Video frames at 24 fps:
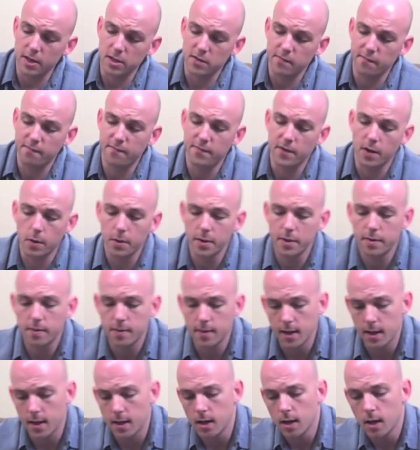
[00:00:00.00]
It's very
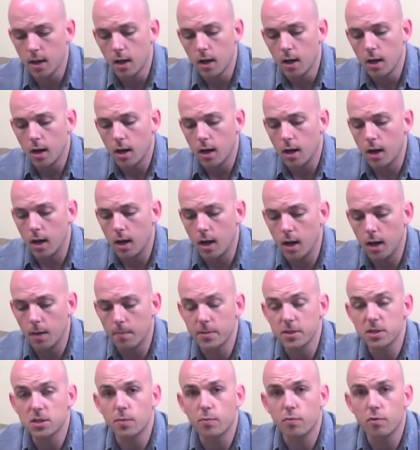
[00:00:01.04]
thin,
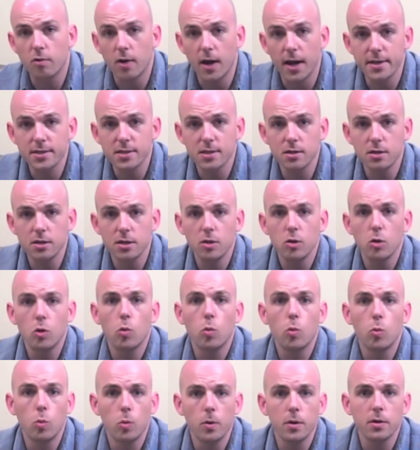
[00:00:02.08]
but surprisingly
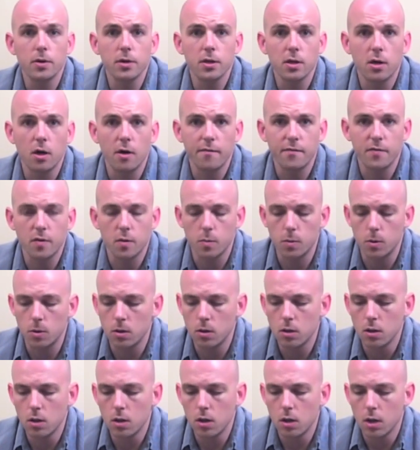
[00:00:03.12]
really comfortable.
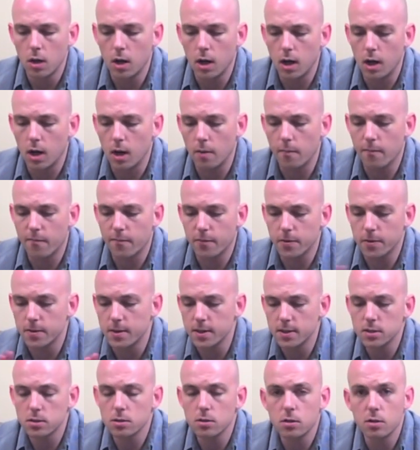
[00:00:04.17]
For
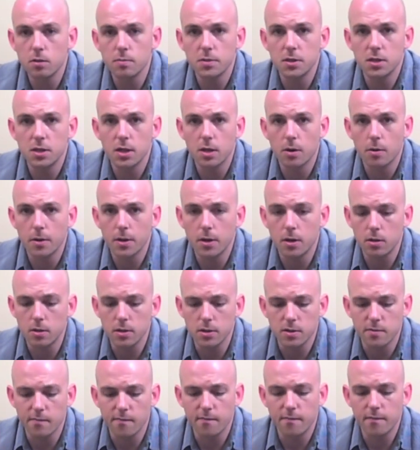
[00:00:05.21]
this little material,
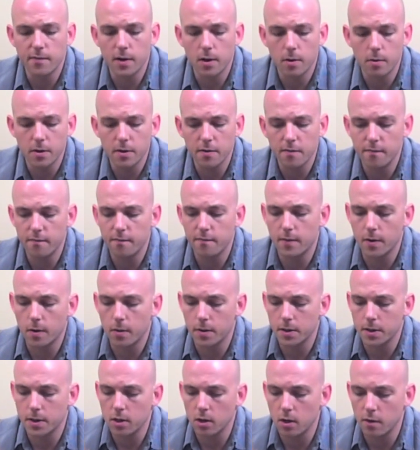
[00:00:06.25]
it's very,
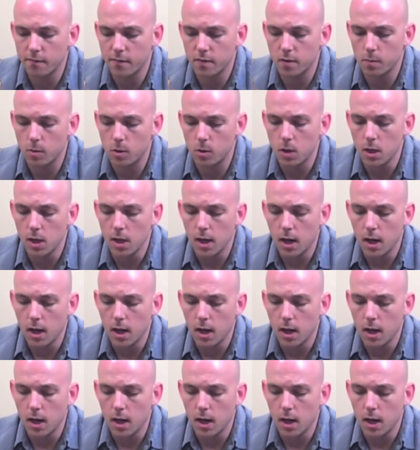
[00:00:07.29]
very comfortable.